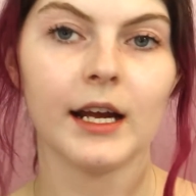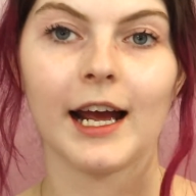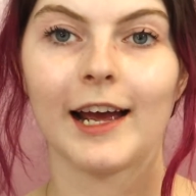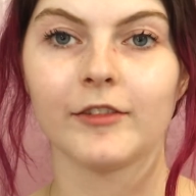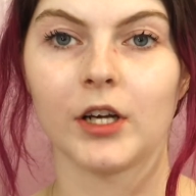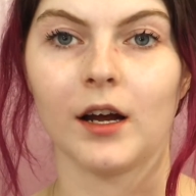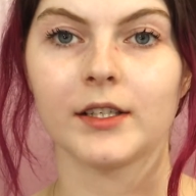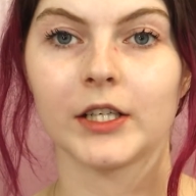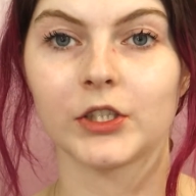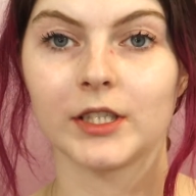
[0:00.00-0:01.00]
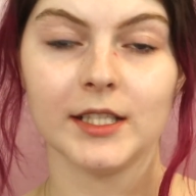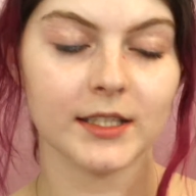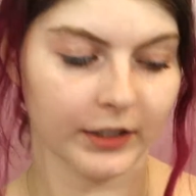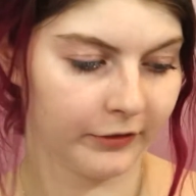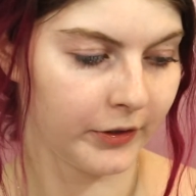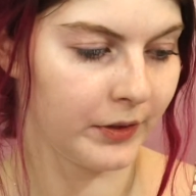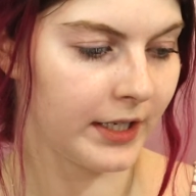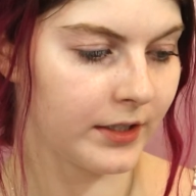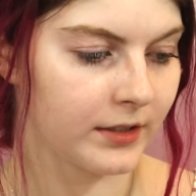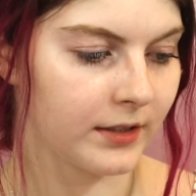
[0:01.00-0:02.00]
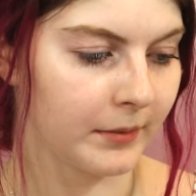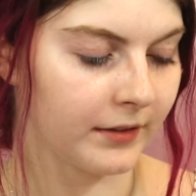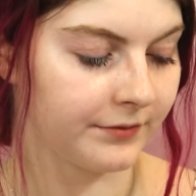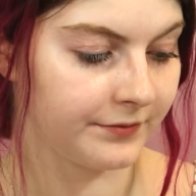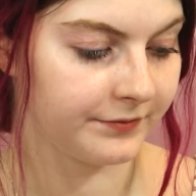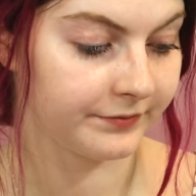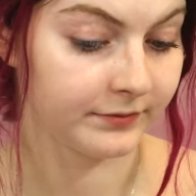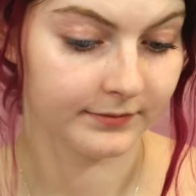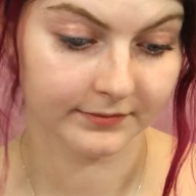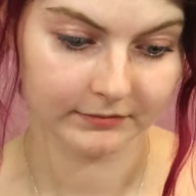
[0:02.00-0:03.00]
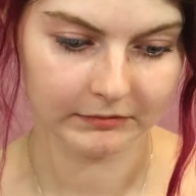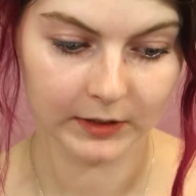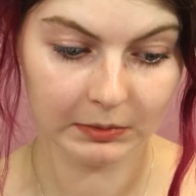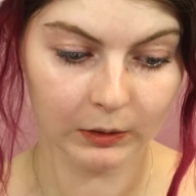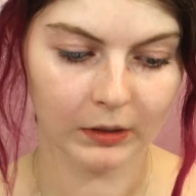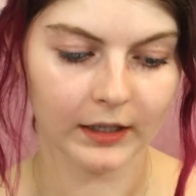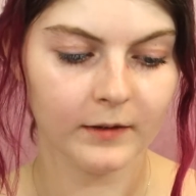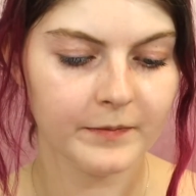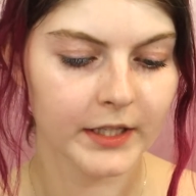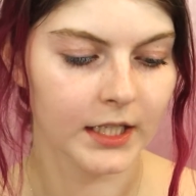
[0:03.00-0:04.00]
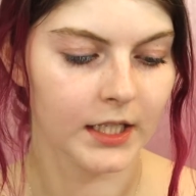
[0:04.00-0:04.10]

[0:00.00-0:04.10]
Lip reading: Have not touched this in a few years. I mean, it's been a while.